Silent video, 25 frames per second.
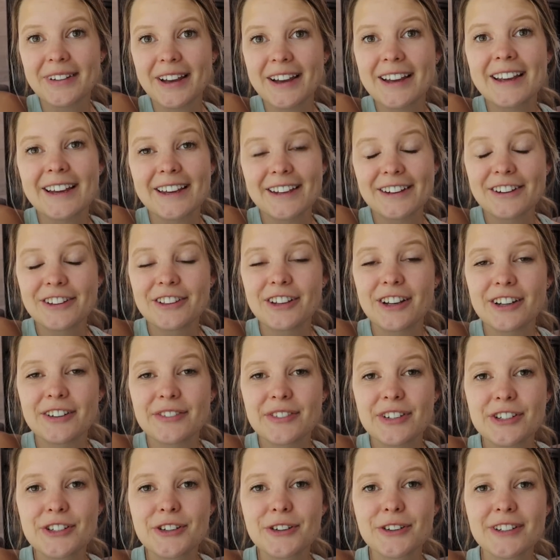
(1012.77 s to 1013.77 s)
Again, a lot
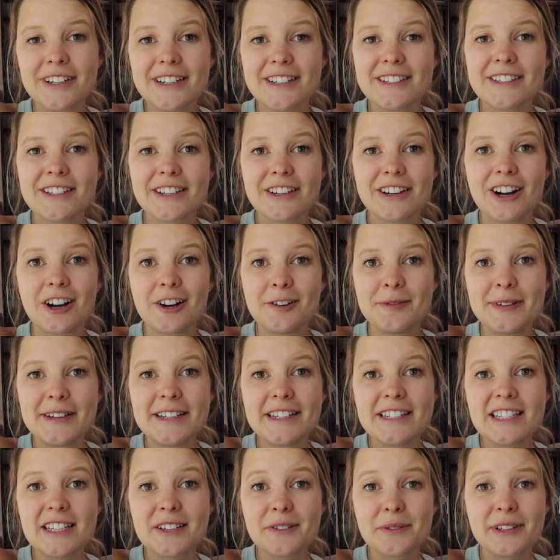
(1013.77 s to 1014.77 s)
of you told us in the
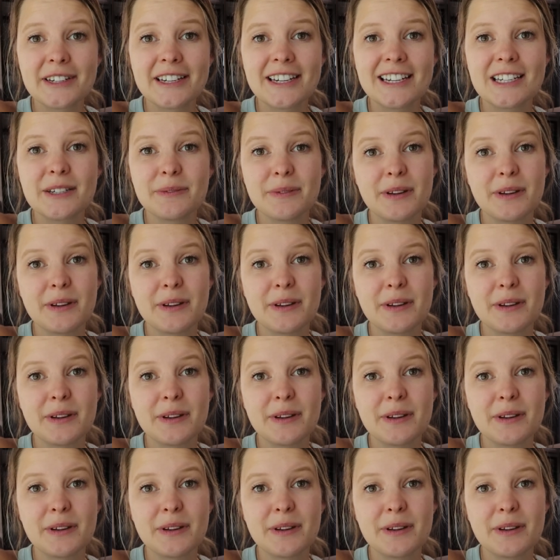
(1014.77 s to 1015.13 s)
comments that we need